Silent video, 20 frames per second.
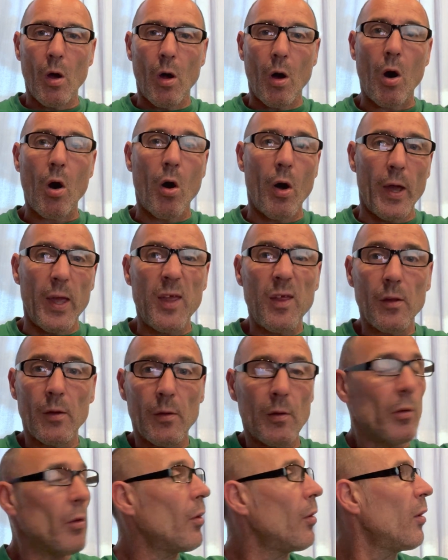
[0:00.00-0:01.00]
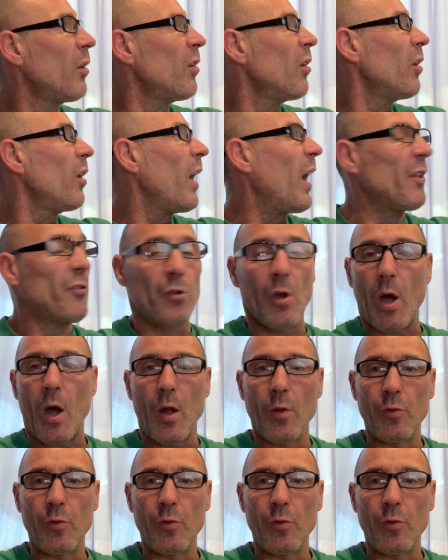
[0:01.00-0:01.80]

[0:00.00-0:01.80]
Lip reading: I had to